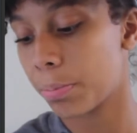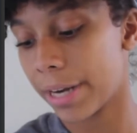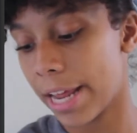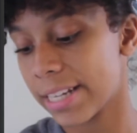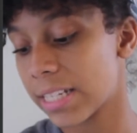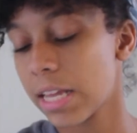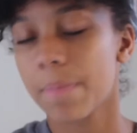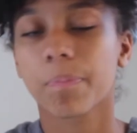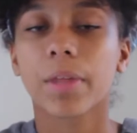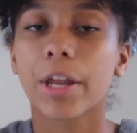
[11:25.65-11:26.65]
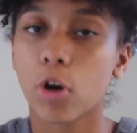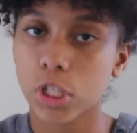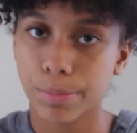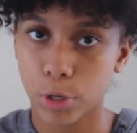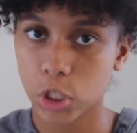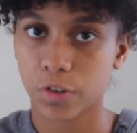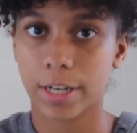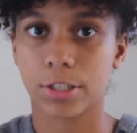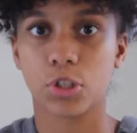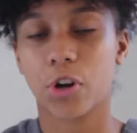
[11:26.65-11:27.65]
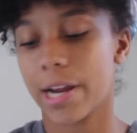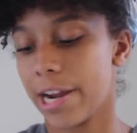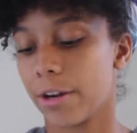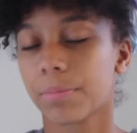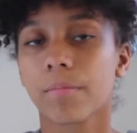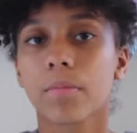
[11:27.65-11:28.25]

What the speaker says: split ends, and also moisturizes dry hair.